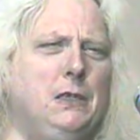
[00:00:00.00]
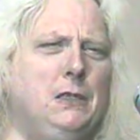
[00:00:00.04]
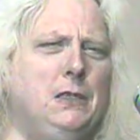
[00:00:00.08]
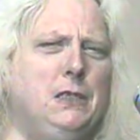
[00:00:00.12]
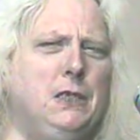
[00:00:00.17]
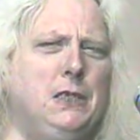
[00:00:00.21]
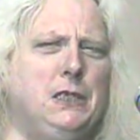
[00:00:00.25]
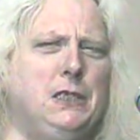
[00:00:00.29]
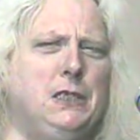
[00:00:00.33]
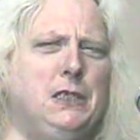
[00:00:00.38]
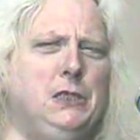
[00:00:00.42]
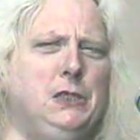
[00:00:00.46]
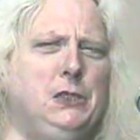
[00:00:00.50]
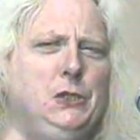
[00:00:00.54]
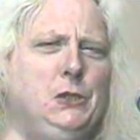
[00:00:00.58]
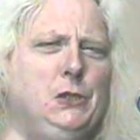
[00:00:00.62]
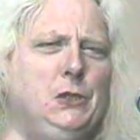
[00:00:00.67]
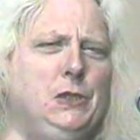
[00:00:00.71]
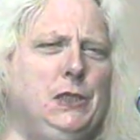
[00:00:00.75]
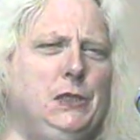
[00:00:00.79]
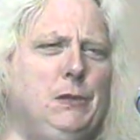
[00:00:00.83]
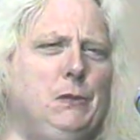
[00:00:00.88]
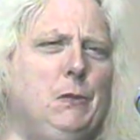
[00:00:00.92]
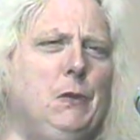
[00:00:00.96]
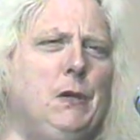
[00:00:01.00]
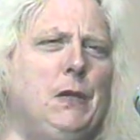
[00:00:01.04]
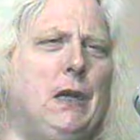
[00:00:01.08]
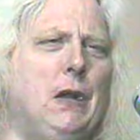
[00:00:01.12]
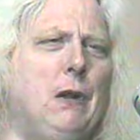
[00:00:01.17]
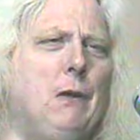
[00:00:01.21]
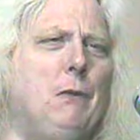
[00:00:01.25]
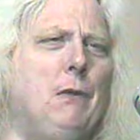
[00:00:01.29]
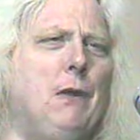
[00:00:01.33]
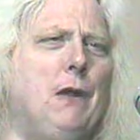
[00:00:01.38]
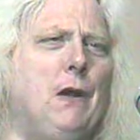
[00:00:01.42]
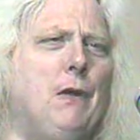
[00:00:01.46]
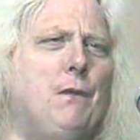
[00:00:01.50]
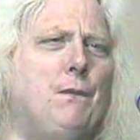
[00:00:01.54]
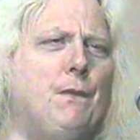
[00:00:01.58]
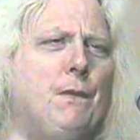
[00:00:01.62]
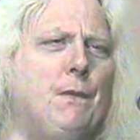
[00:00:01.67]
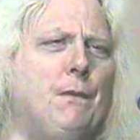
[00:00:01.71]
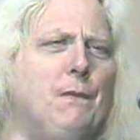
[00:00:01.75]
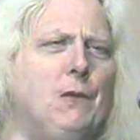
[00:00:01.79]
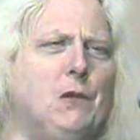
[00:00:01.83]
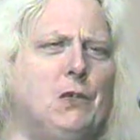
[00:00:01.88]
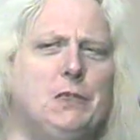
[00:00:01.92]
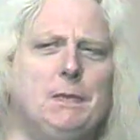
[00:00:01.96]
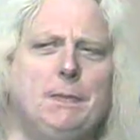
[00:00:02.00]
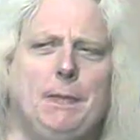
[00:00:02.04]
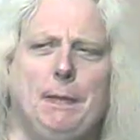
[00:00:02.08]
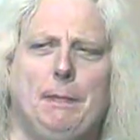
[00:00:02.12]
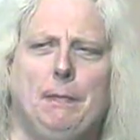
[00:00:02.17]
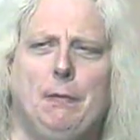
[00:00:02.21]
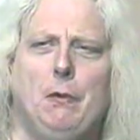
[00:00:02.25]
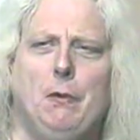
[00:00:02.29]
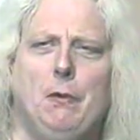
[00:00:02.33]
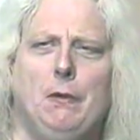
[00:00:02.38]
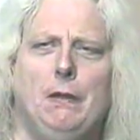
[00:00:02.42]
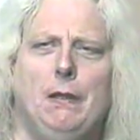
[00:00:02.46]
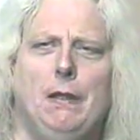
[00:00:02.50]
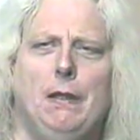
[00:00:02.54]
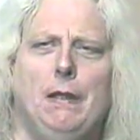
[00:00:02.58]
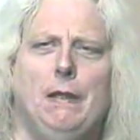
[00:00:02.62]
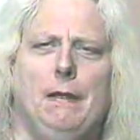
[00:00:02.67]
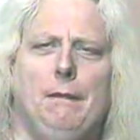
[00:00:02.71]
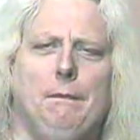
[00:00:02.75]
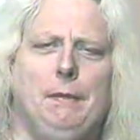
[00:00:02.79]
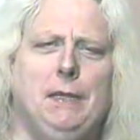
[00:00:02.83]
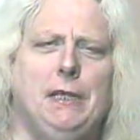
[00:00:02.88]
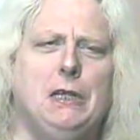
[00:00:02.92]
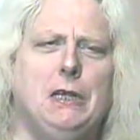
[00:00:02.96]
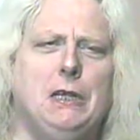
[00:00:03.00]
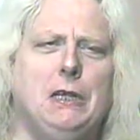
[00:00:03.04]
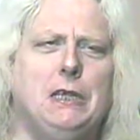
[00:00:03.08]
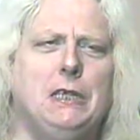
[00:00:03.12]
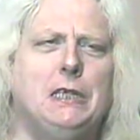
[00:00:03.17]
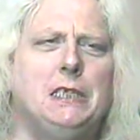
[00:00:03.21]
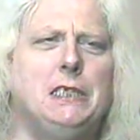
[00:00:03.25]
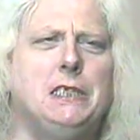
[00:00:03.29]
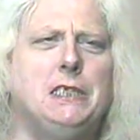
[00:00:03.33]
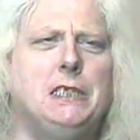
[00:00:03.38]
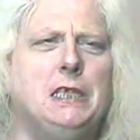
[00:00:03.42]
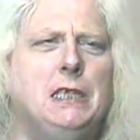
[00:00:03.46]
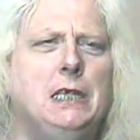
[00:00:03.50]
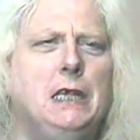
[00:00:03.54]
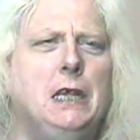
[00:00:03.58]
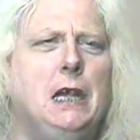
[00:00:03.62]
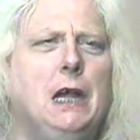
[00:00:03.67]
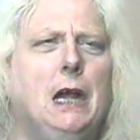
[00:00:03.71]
doesn't usually work out well for most people because,